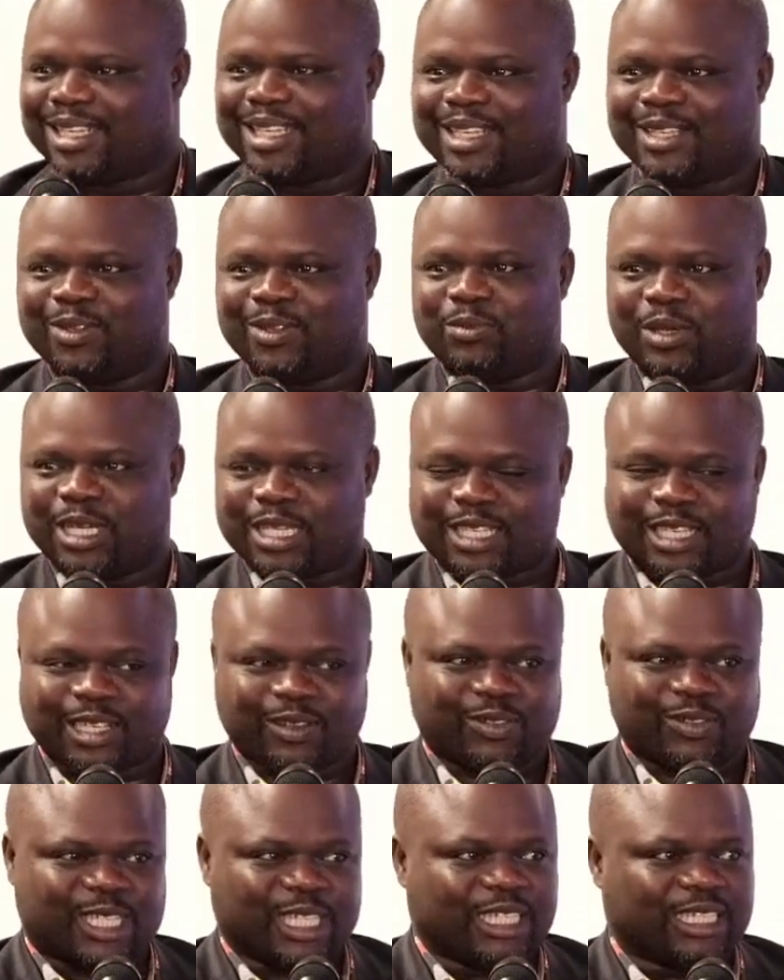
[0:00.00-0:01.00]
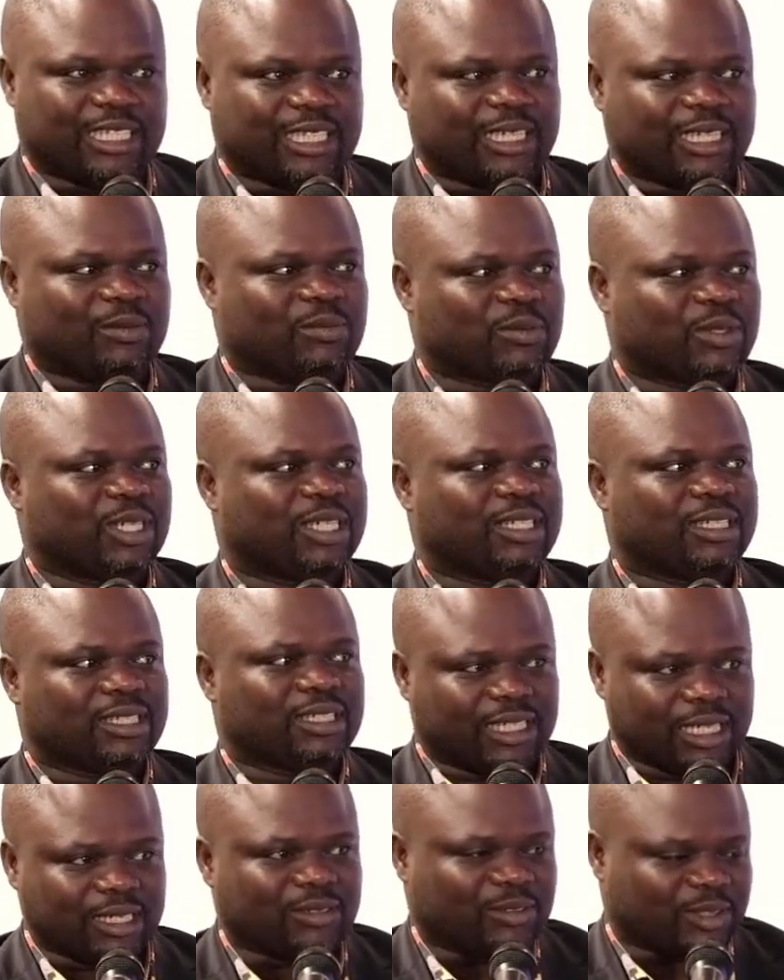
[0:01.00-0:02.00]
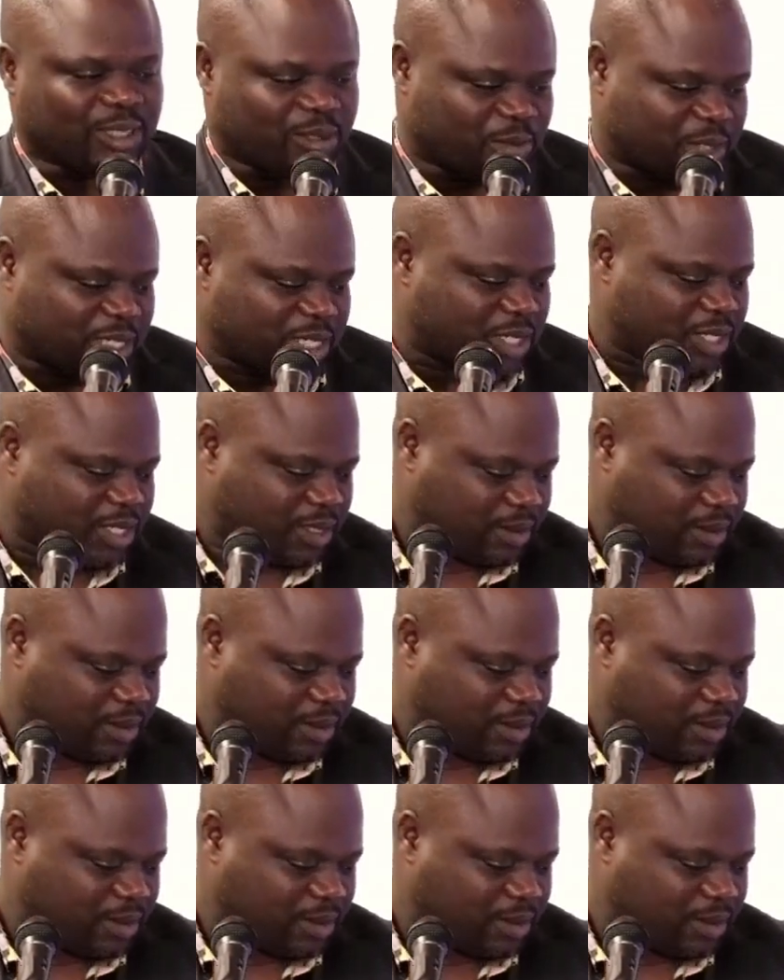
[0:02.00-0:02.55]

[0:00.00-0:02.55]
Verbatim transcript: You must have seen them. Thank you very much.